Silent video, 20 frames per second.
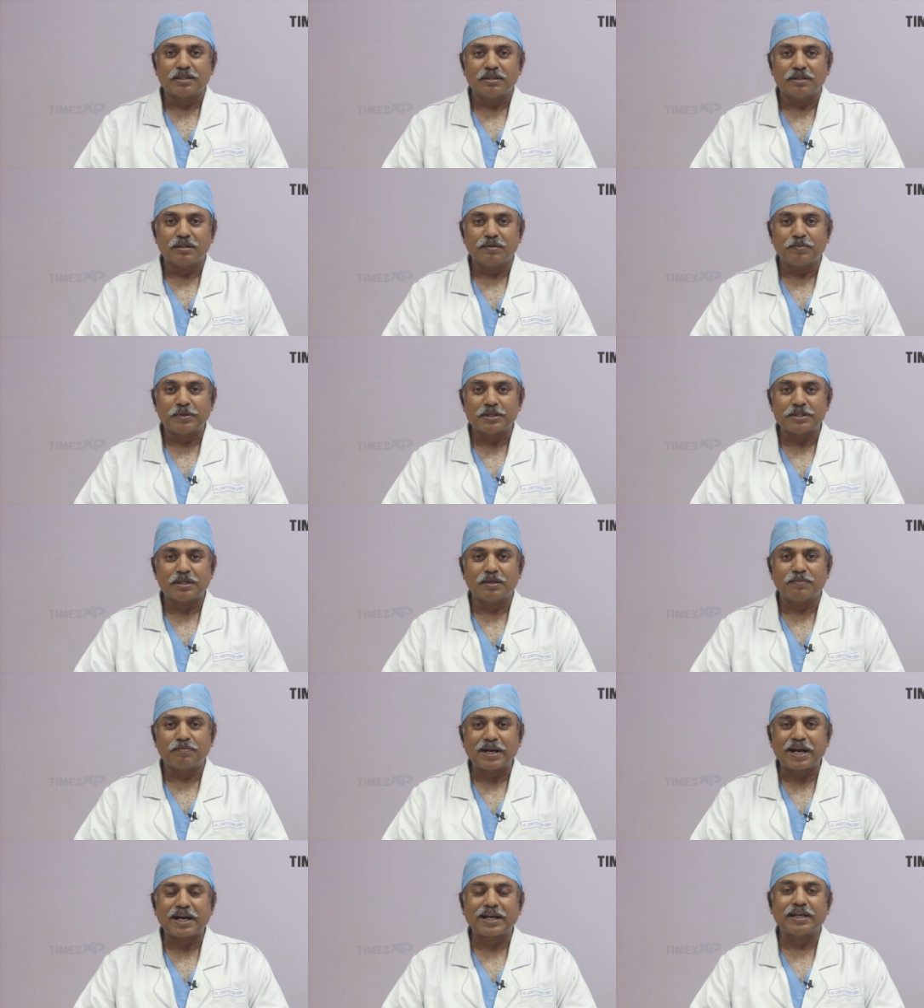the
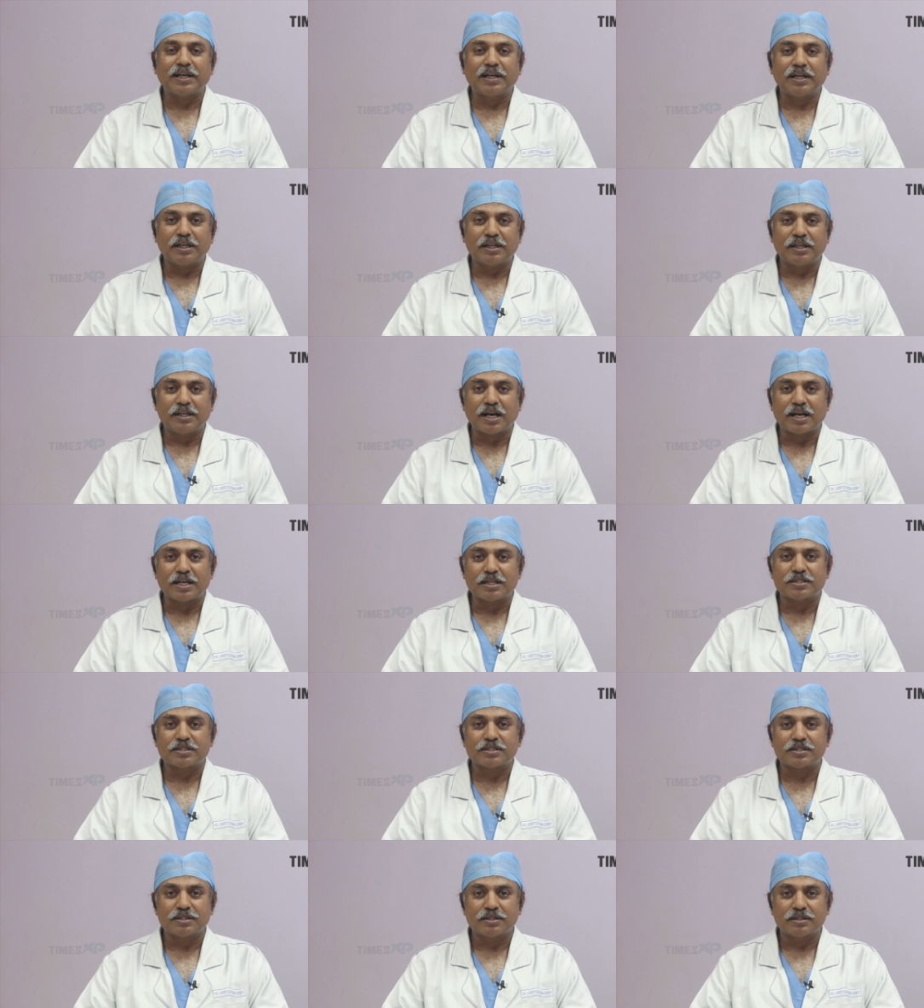patient practically
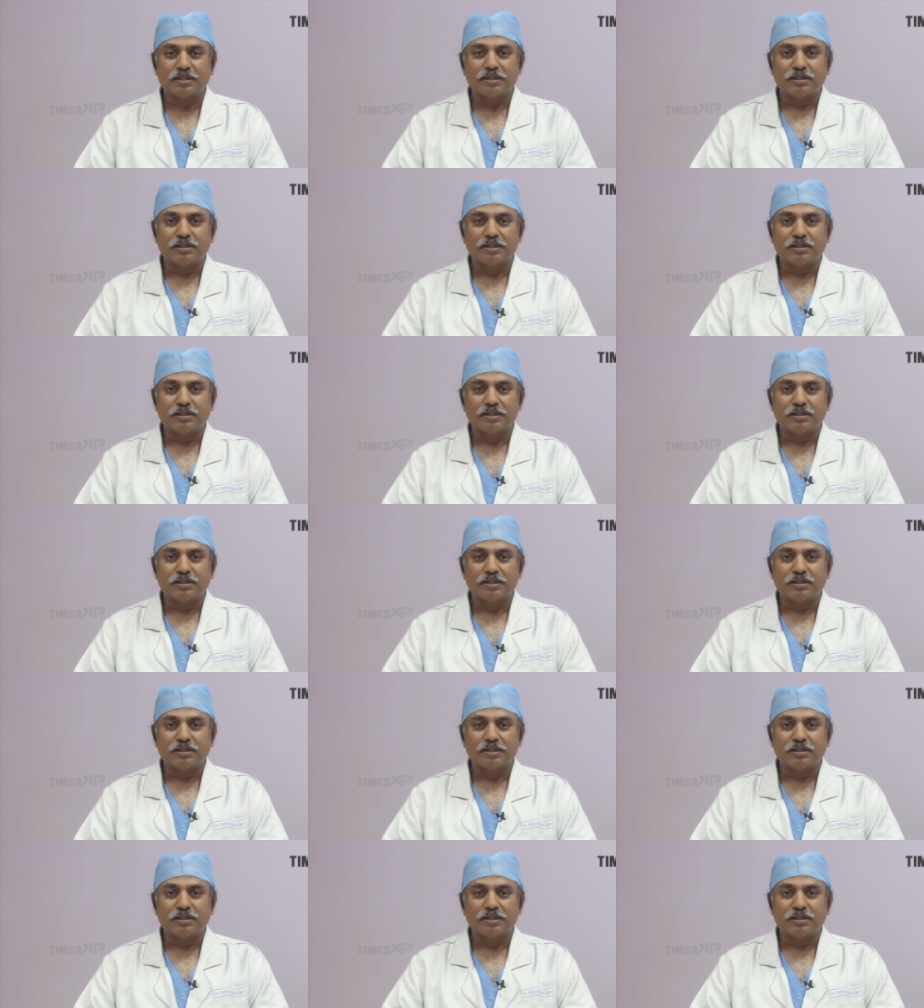dies.